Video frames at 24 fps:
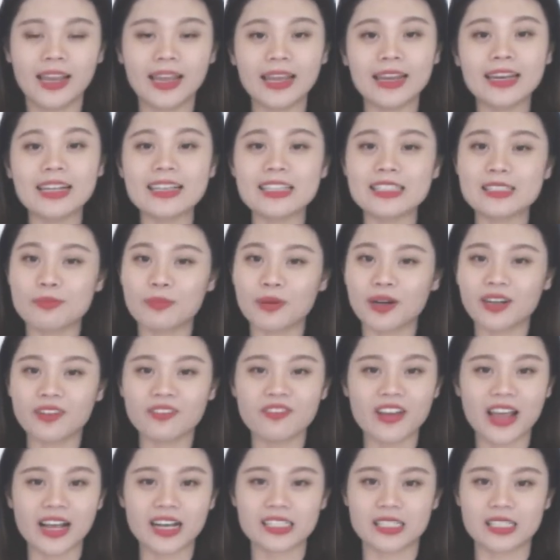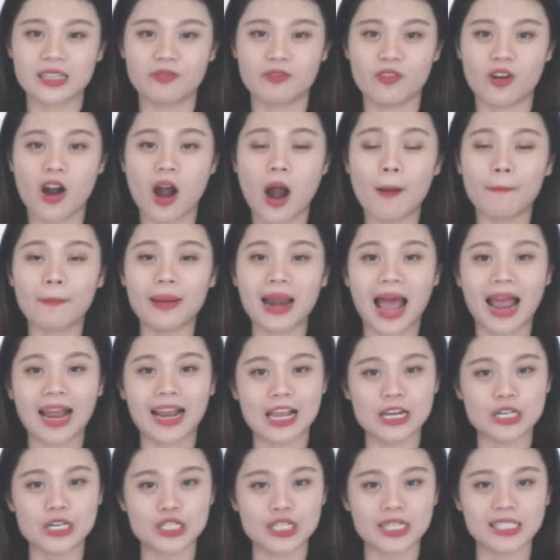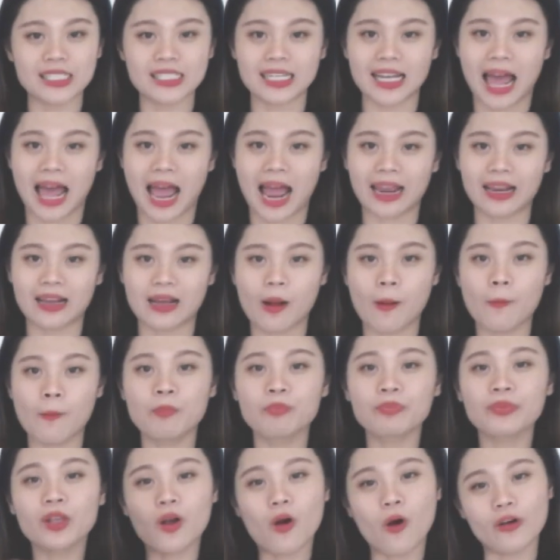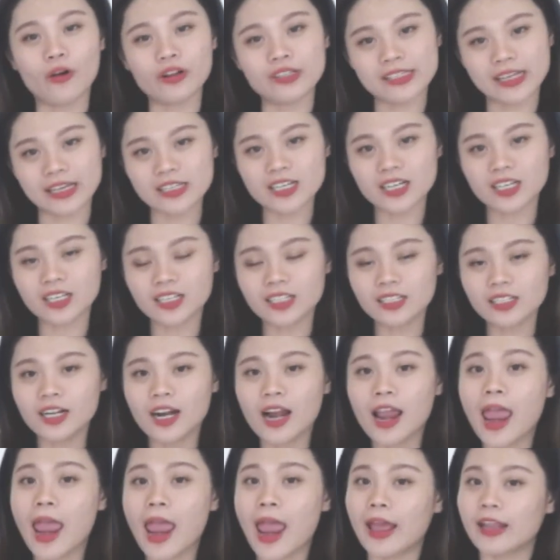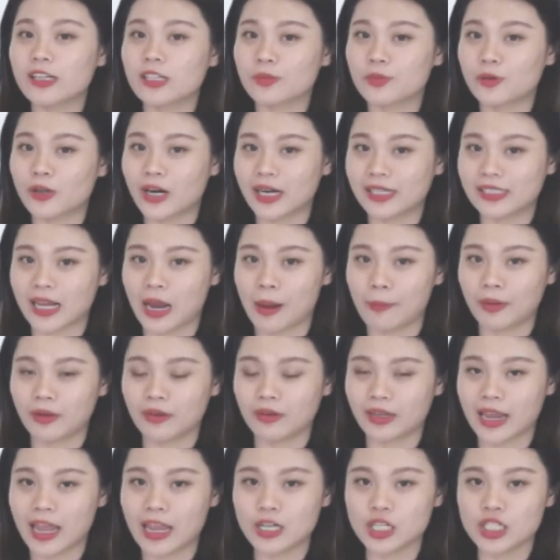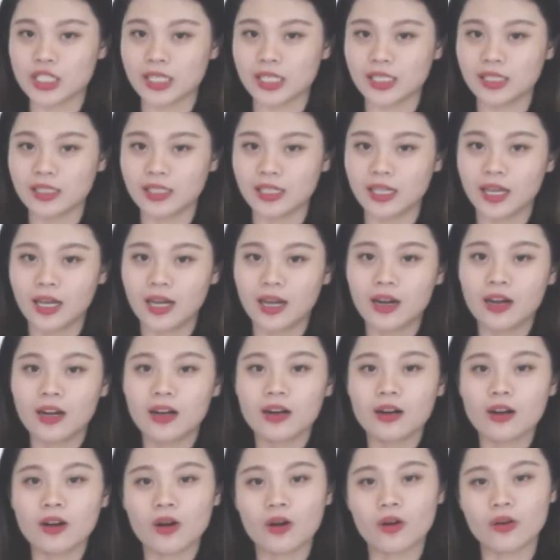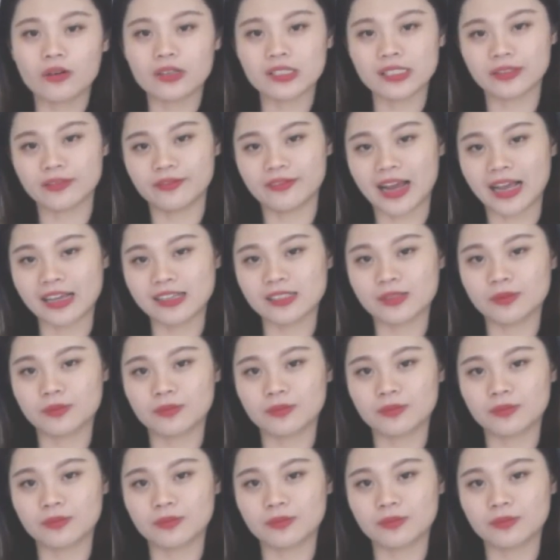It is perfect for applications like call center, enterprise communication, call termination